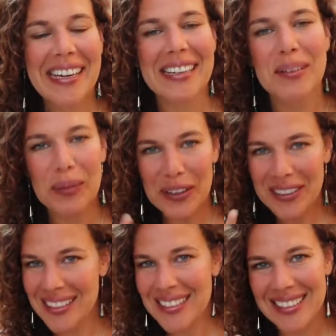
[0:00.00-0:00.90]
it
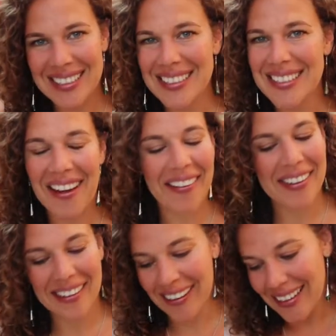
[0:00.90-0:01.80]
works, it stays on
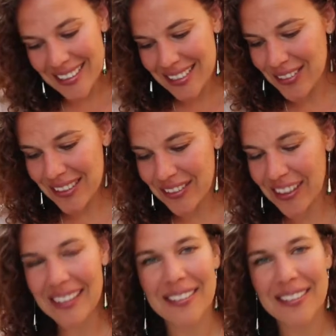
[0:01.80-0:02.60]
there, it just feels great.